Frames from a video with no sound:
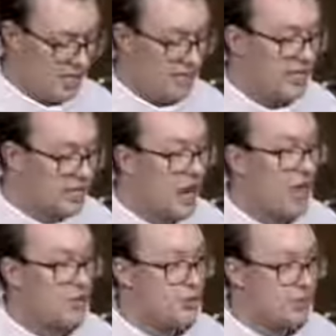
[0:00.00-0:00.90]
in
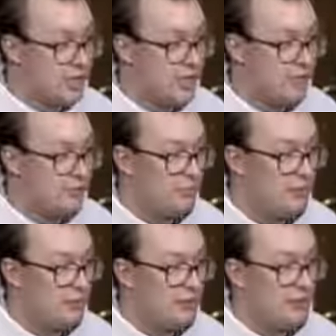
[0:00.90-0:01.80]
God's rhythm
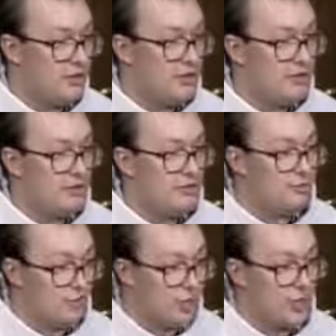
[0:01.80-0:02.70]

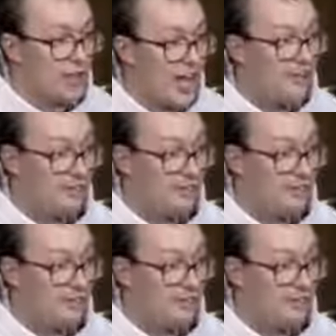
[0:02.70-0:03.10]
for your life.